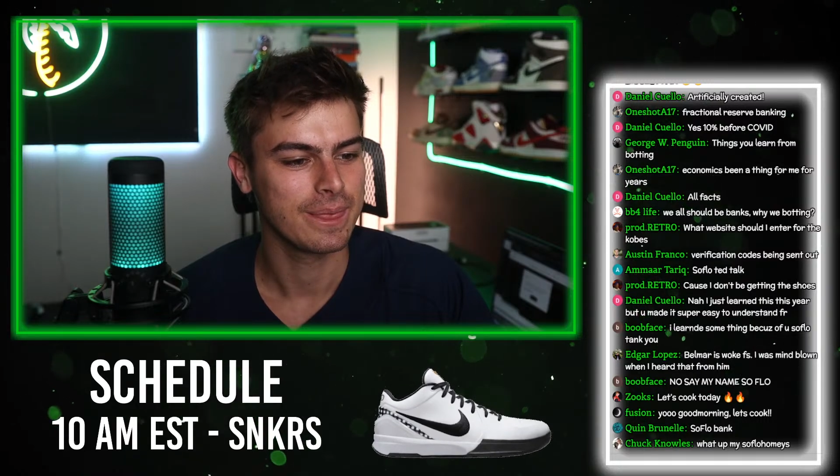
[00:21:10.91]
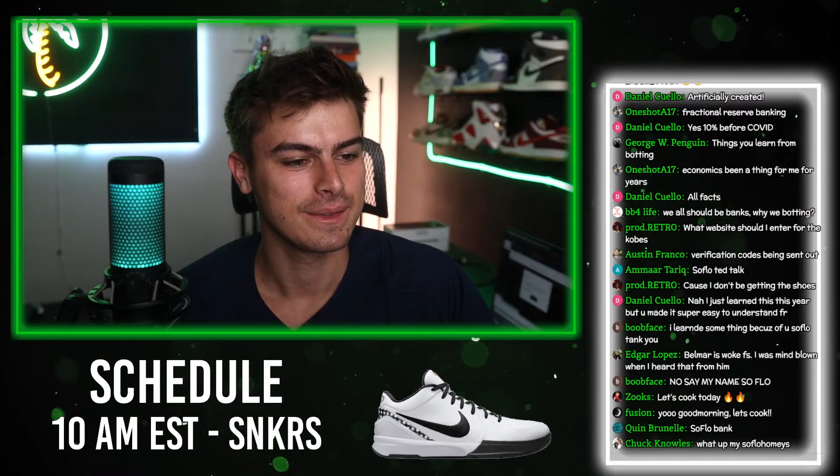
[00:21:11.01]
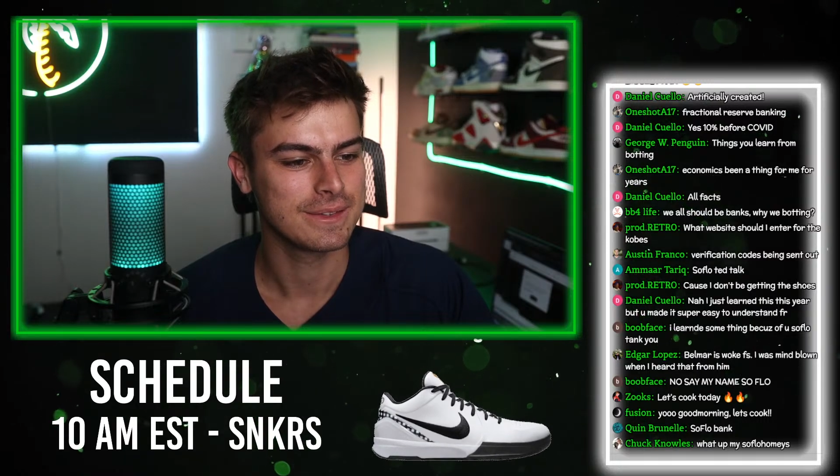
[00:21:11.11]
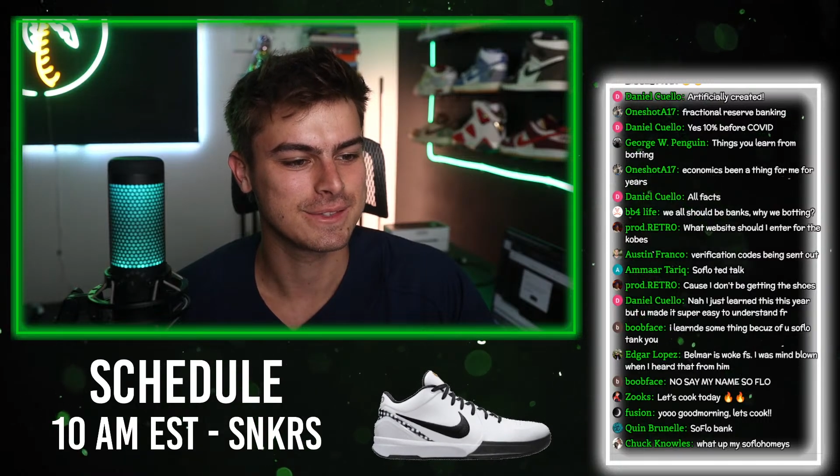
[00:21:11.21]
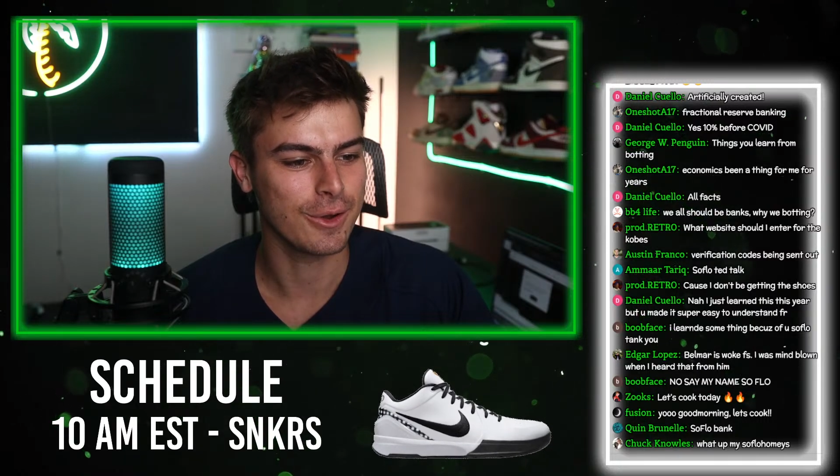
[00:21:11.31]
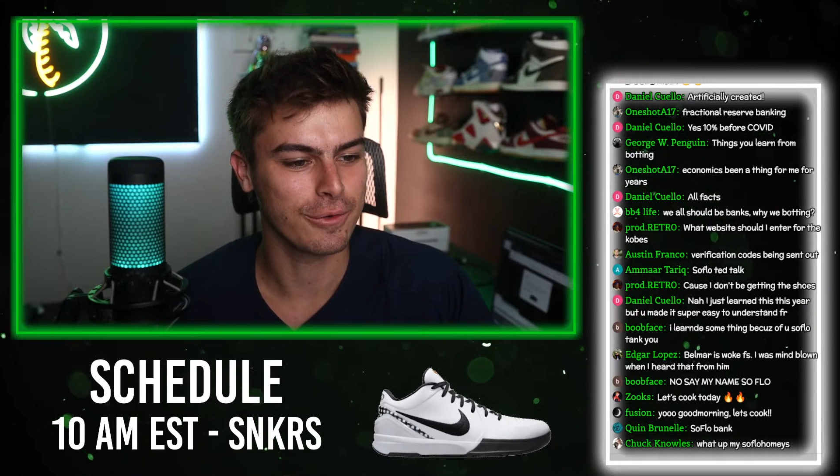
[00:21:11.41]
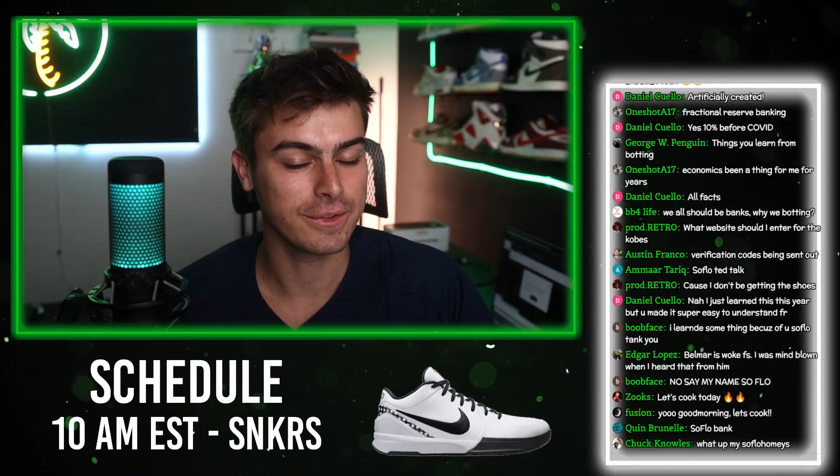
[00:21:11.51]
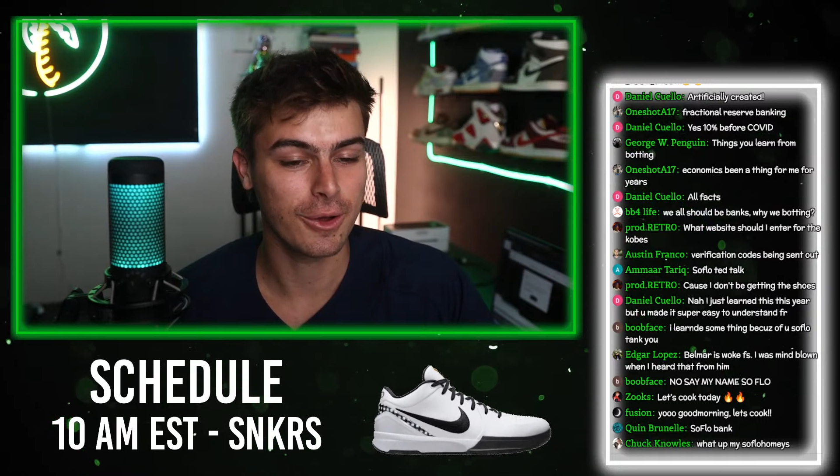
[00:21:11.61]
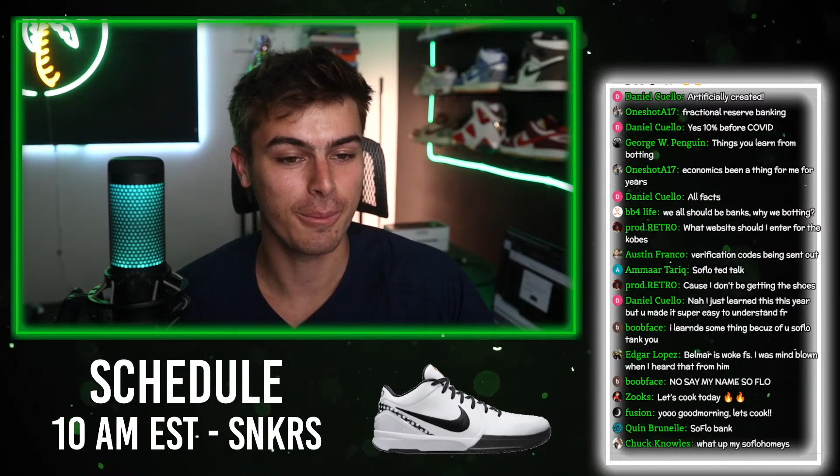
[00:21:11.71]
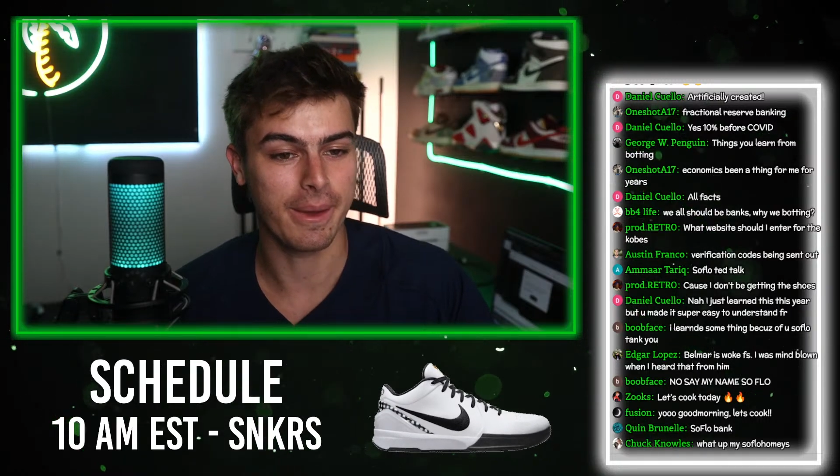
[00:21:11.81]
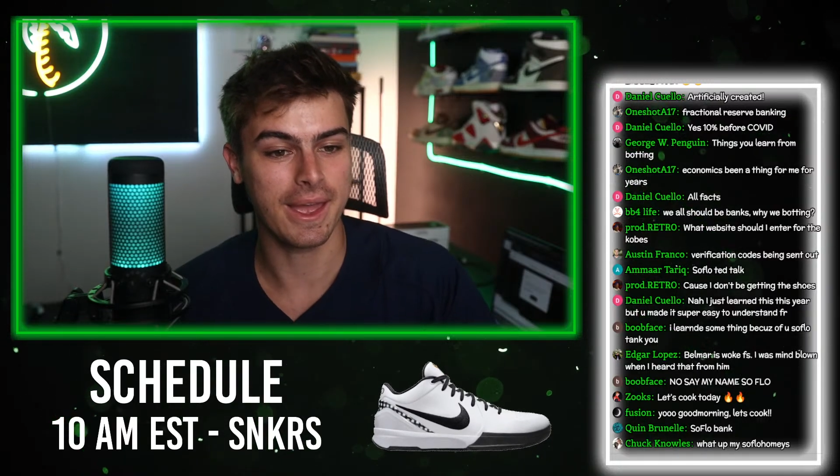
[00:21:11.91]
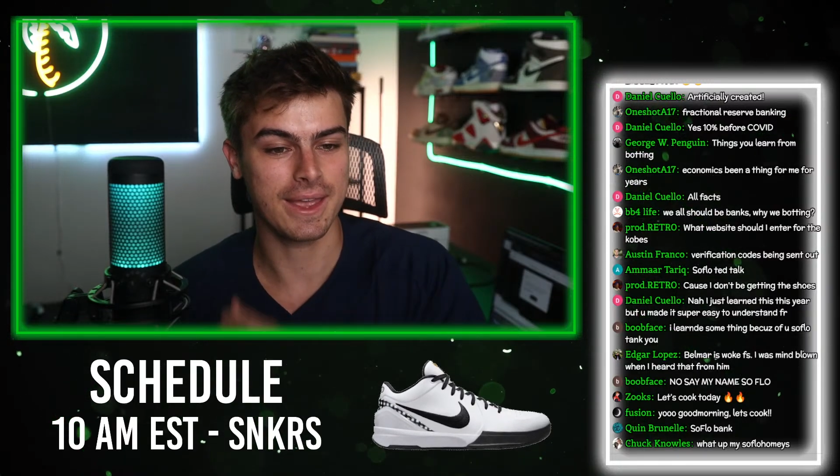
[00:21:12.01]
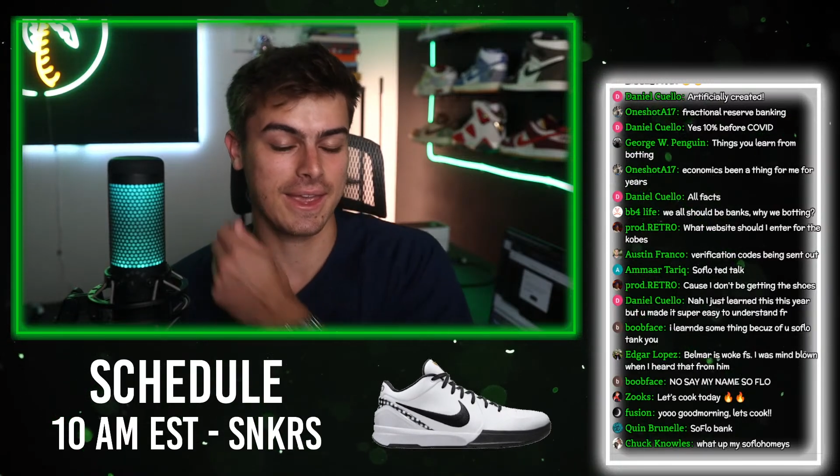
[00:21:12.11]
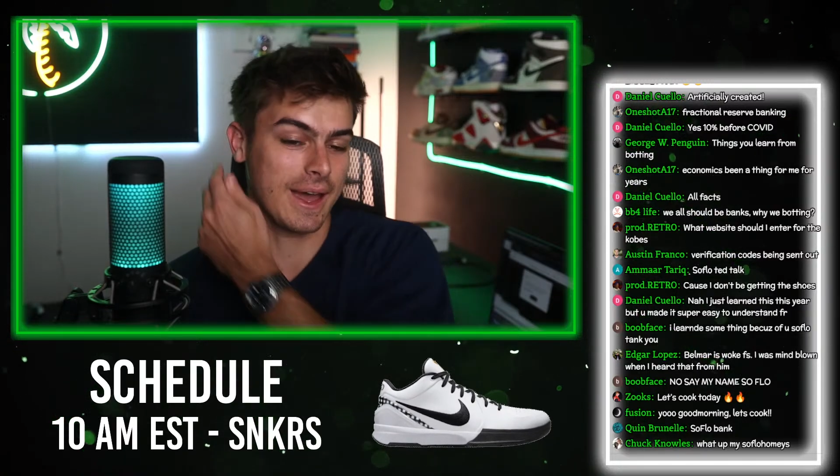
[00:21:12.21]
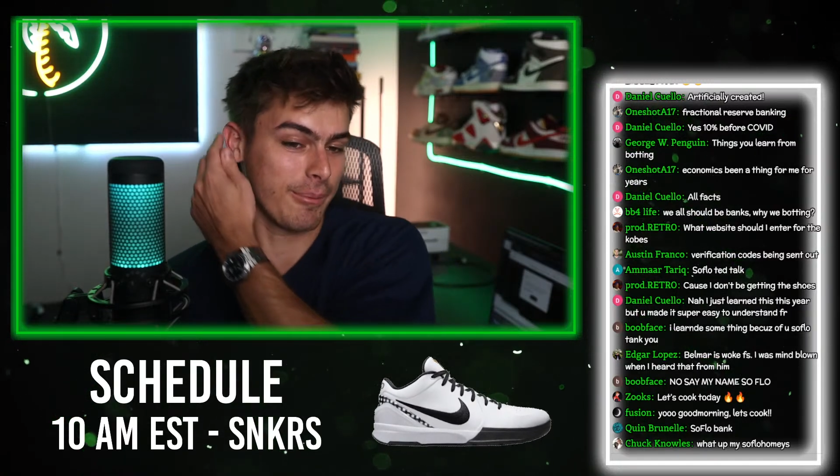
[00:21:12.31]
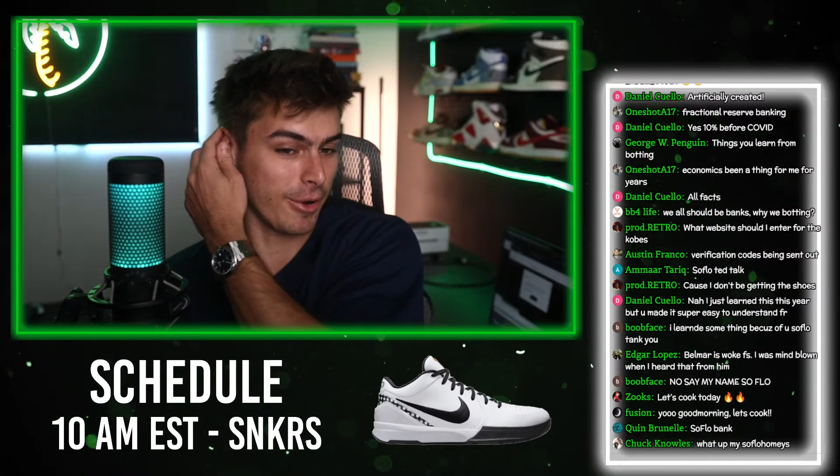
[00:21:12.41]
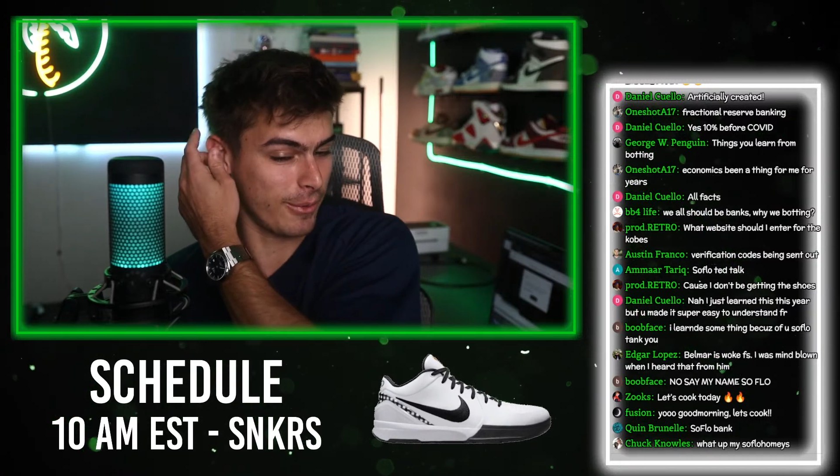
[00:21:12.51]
SoFlo Bank. Yeah, bro.